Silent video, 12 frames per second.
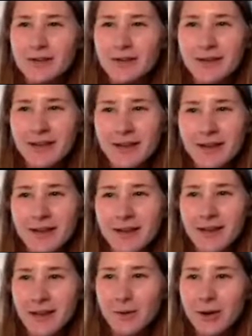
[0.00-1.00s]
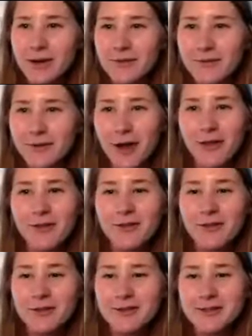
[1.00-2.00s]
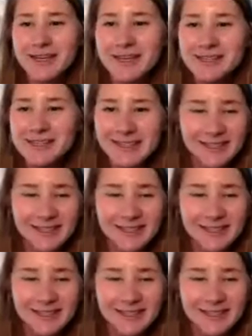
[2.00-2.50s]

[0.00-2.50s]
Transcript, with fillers: So I think a conglomerate of all of those things.